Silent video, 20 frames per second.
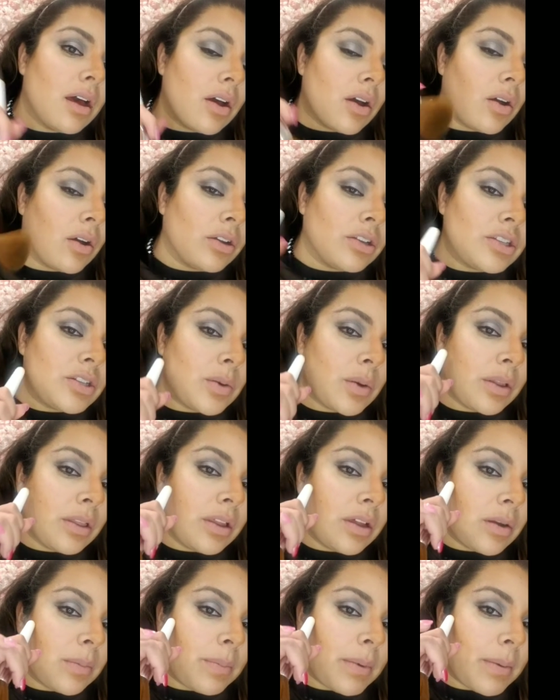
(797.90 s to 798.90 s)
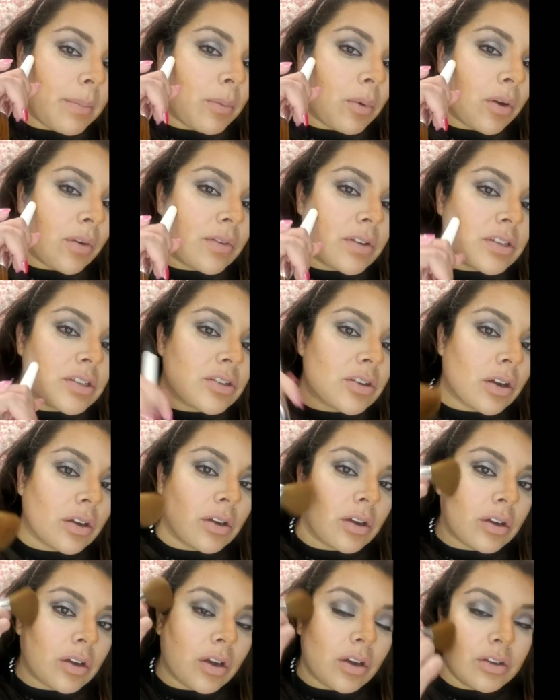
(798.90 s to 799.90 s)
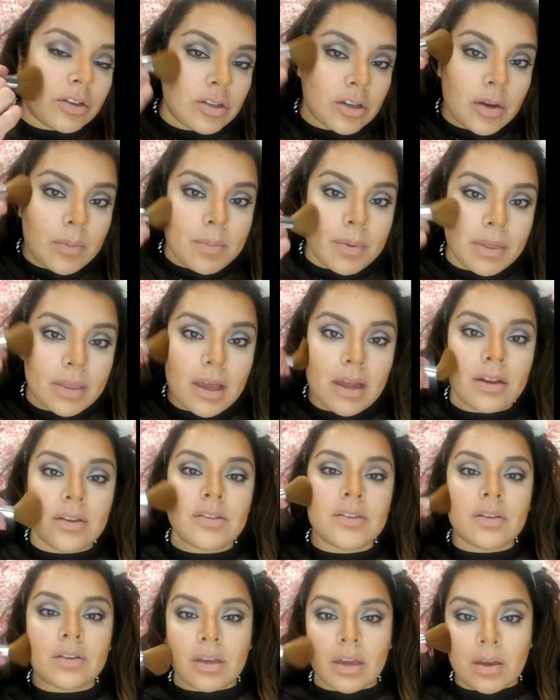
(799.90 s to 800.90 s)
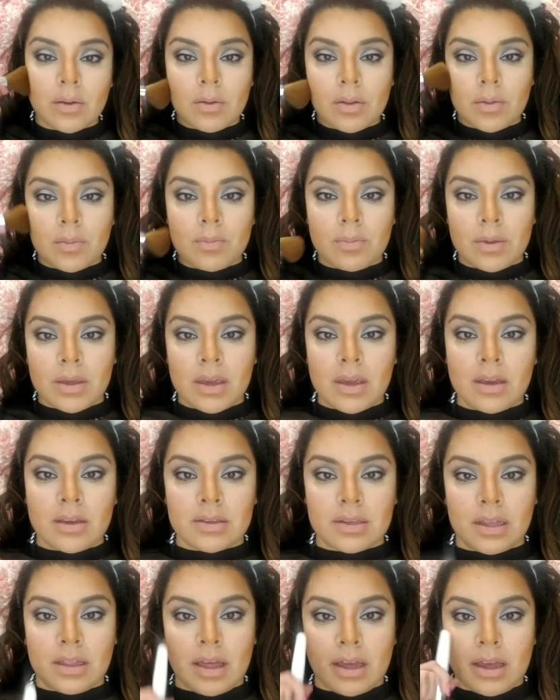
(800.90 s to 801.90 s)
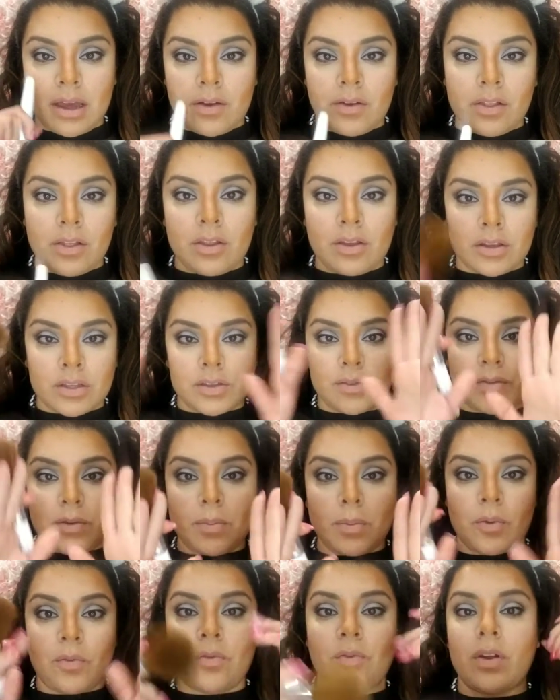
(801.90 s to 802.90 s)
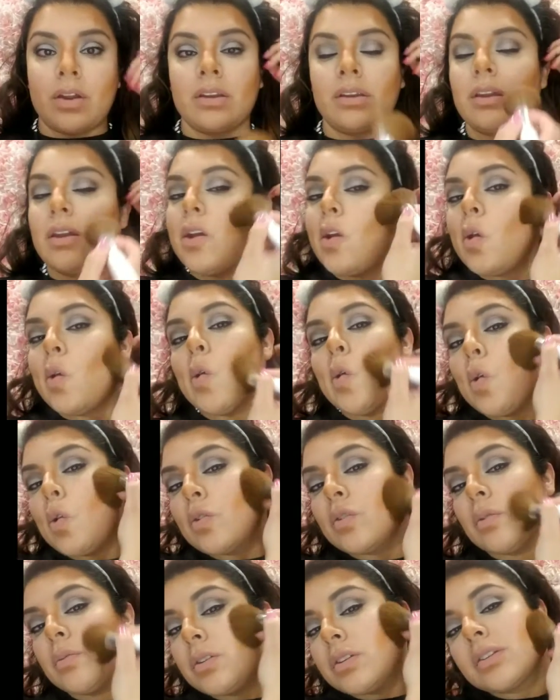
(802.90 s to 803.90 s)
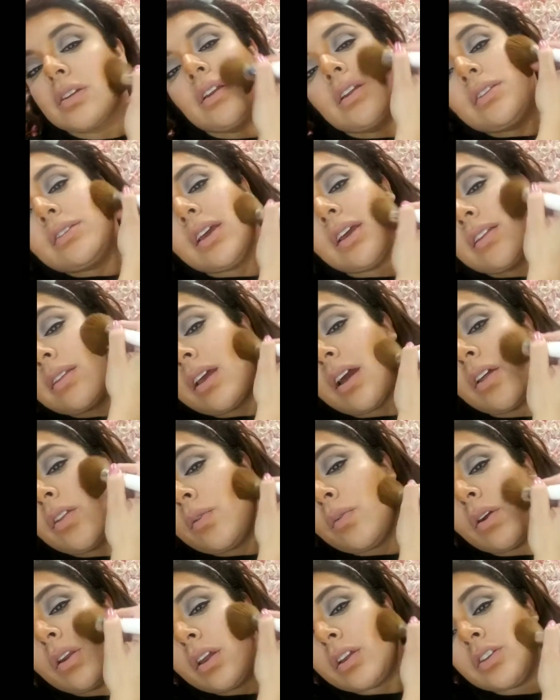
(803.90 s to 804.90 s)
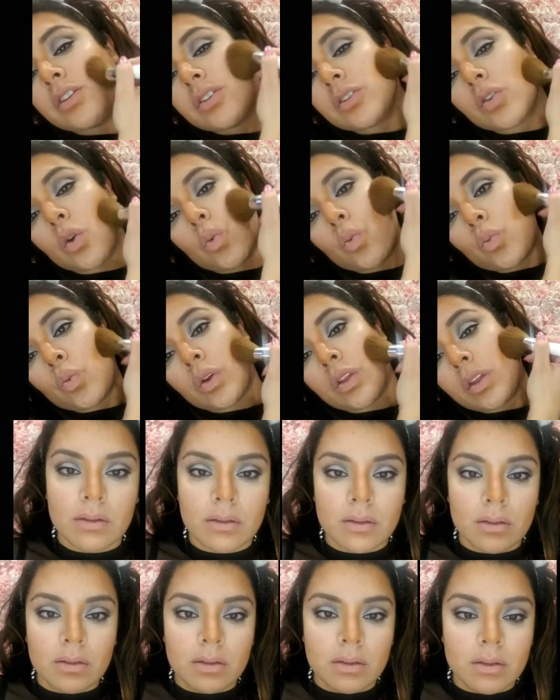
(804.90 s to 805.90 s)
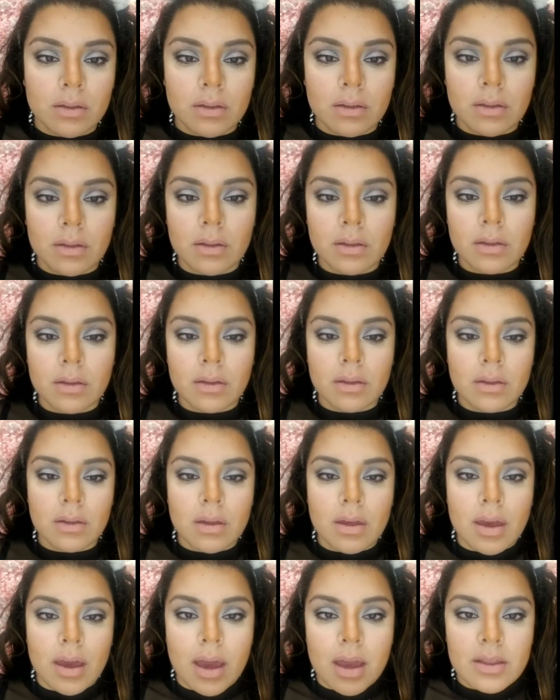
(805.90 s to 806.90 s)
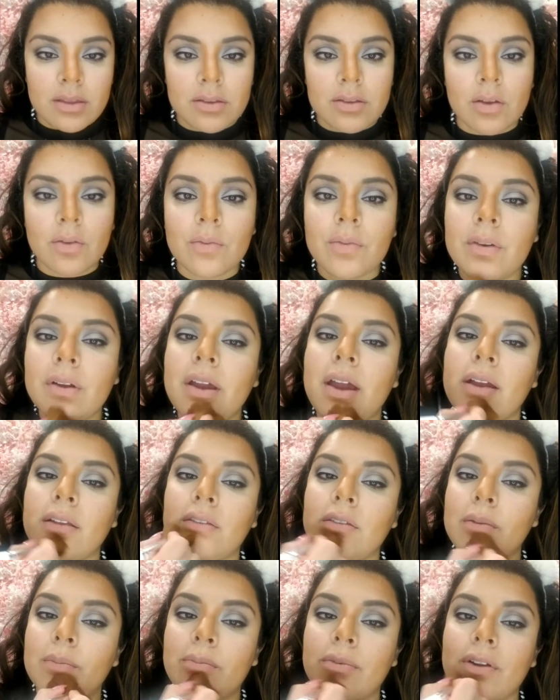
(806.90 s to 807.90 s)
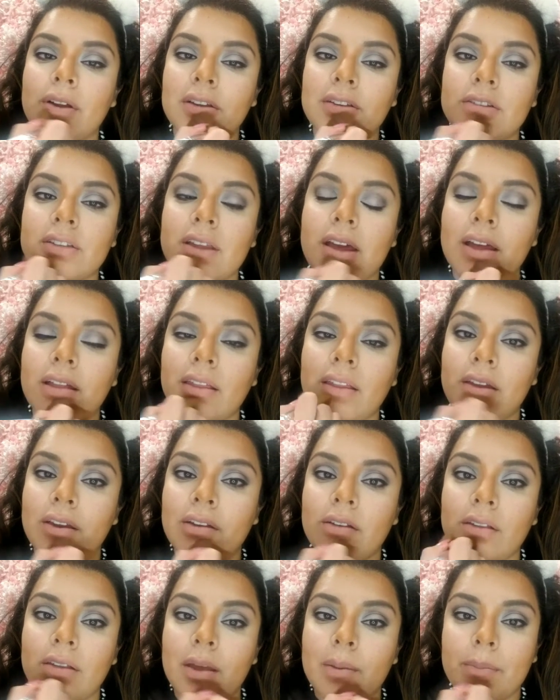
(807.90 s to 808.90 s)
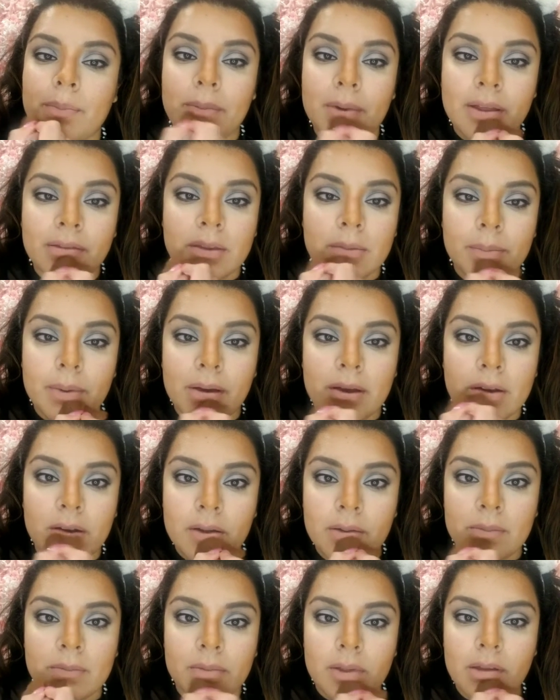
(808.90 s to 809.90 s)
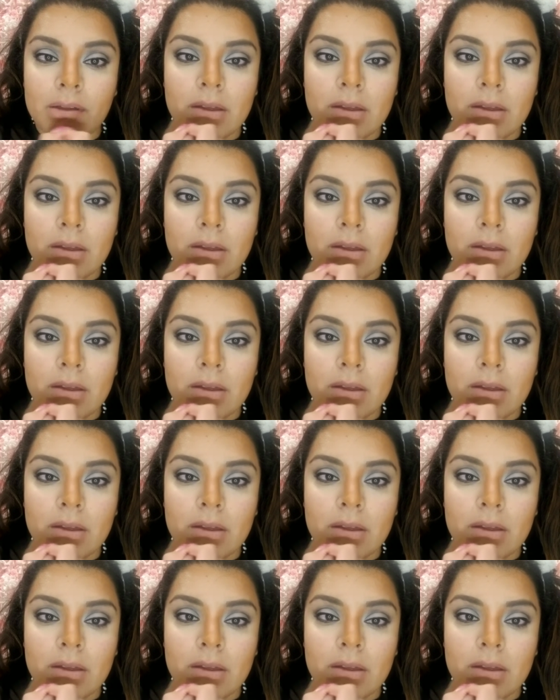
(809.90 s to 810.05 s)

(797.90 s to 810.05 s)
or do a little bit more of a stronger contour, but that is okay with me because I like how it looks from the front here. So I'm just gonna take the other one and just go really fast. And don't forget to brush that little lip at the bottom,